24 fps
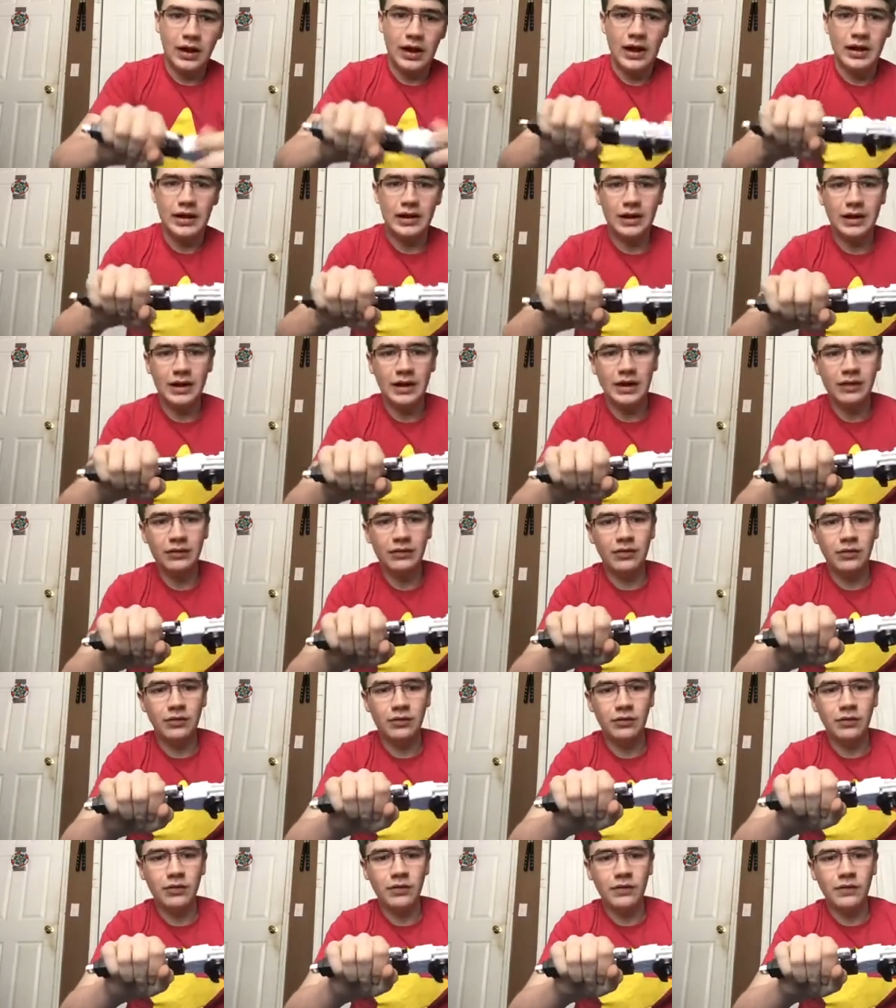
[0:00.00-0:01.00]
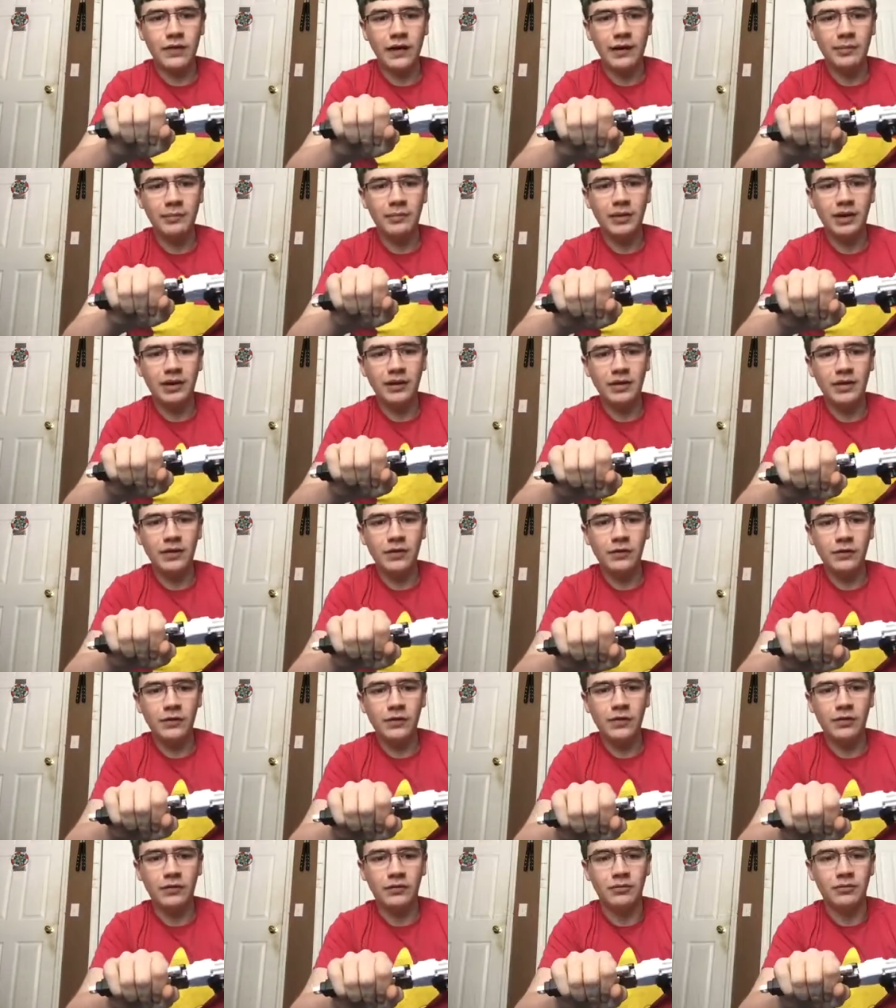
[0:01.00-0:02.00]
And you can have the shoe set up like this
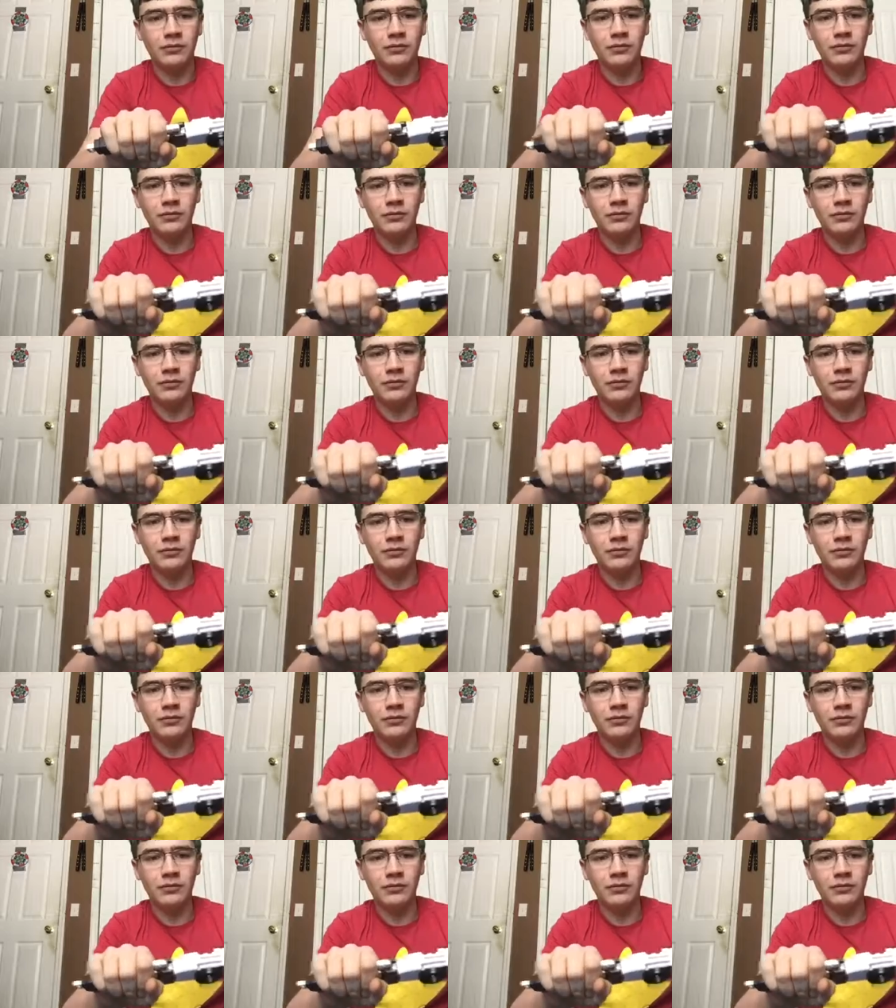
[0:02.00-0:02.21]
too.